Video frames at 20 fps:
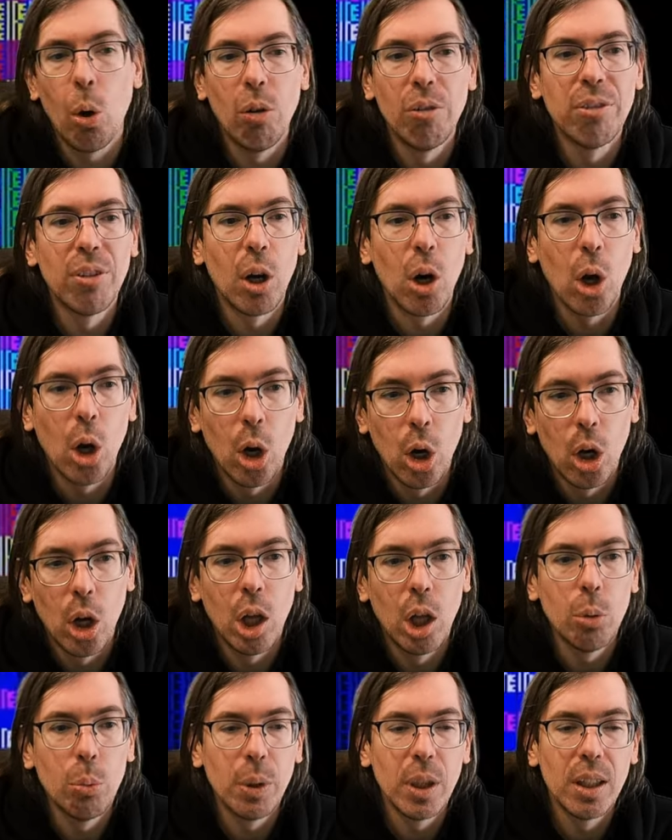
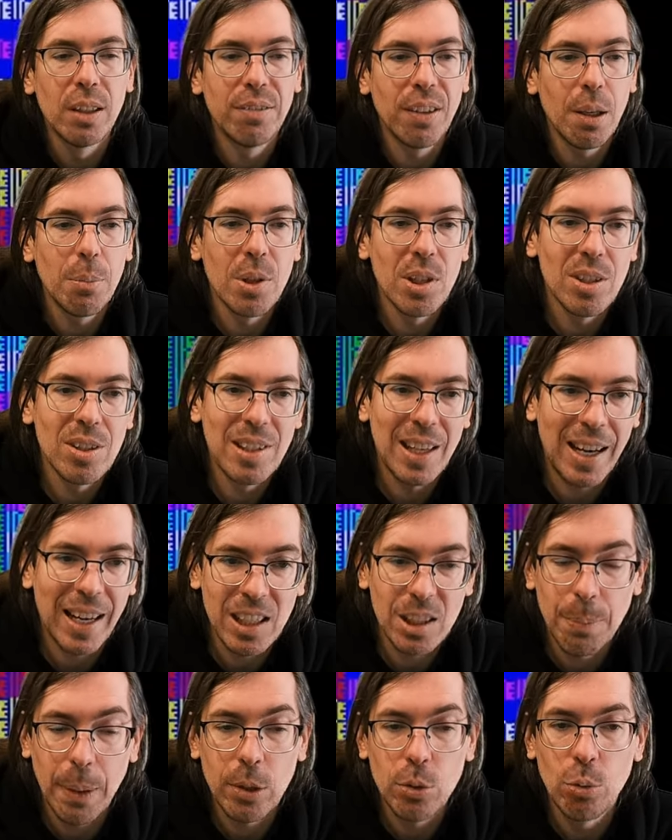overall with famous
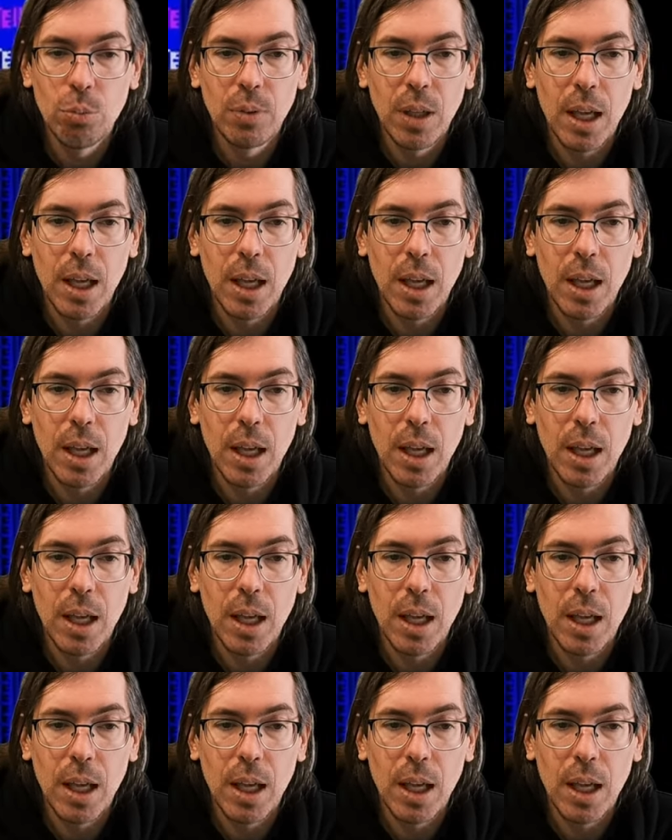ZX Spectrum